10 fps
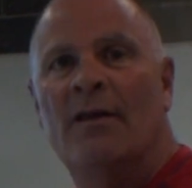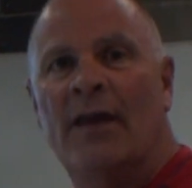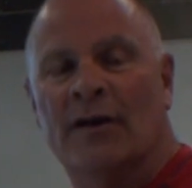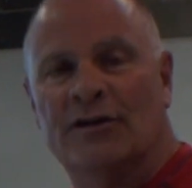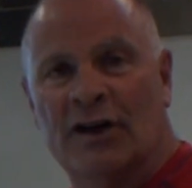
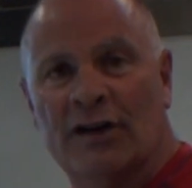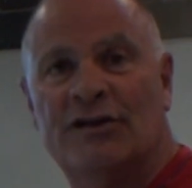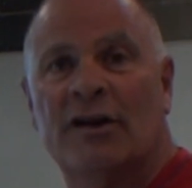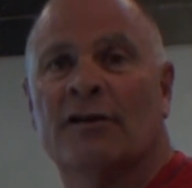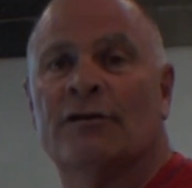They are
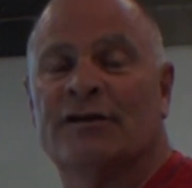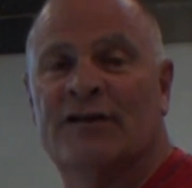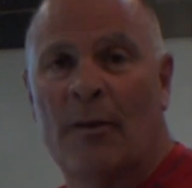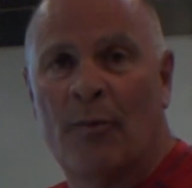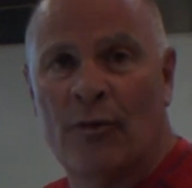judged under a
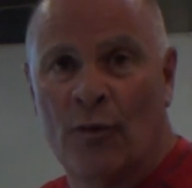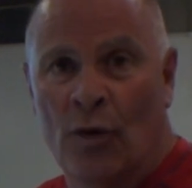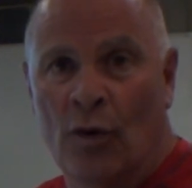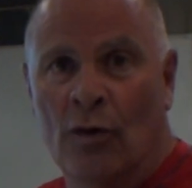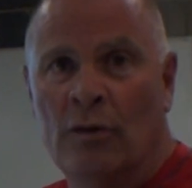separate
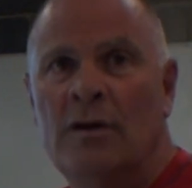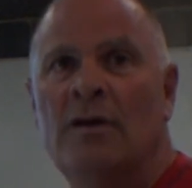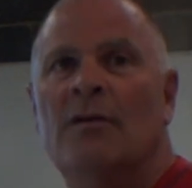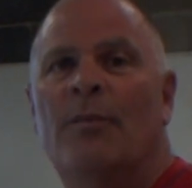rule